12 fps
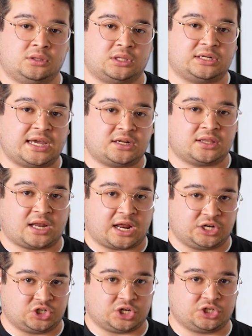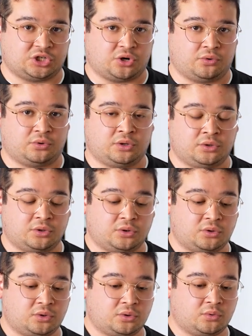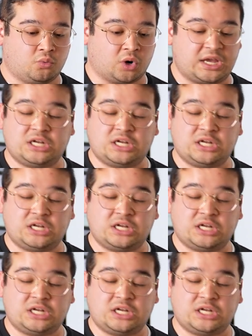The data that I just showed were